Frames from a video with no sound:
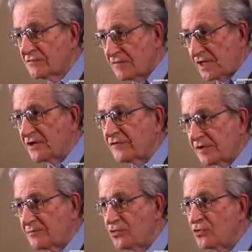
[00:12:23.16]

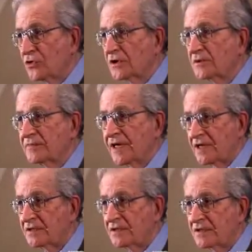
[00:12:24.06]
relatively poor
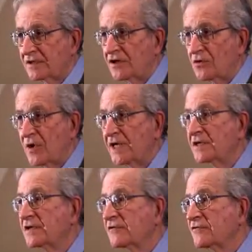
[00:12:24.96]
down the low
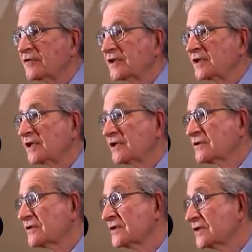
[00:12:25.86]
end of
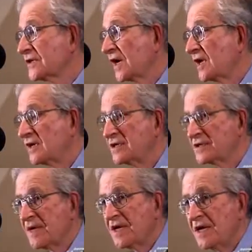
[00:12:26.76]
industrial
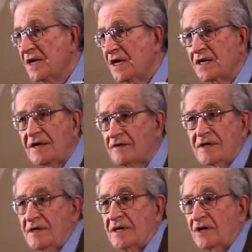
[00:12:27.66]
societies. And
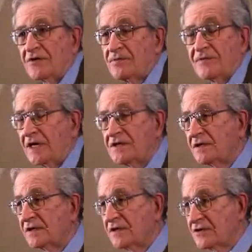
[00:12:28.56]
every health
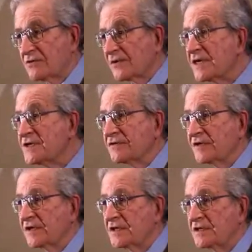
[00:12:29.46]
professional knows the reason
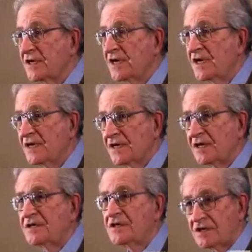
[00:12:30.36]
for this.
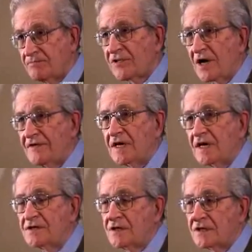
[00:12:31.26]
It's a
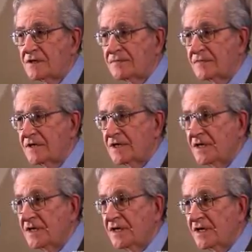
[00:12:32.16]
privatized system,
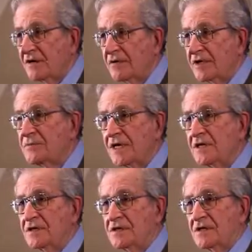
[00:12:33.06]
which
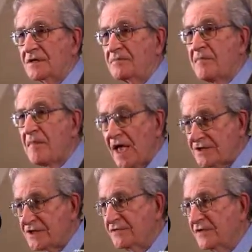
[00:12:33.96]
means
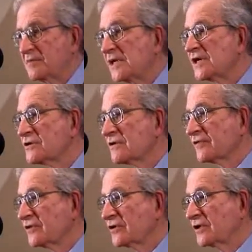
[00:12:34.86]
massive
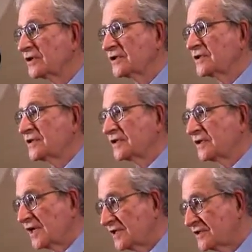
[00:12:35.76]
administrative costs,
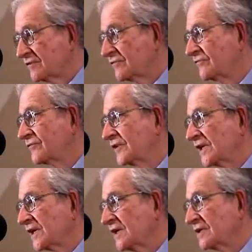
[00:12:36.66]
lots of
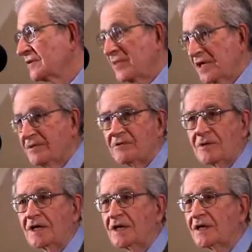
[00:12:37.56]
filling out
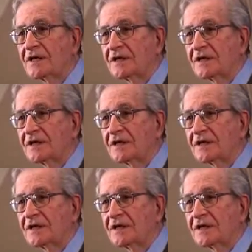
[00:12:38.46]
paperwork,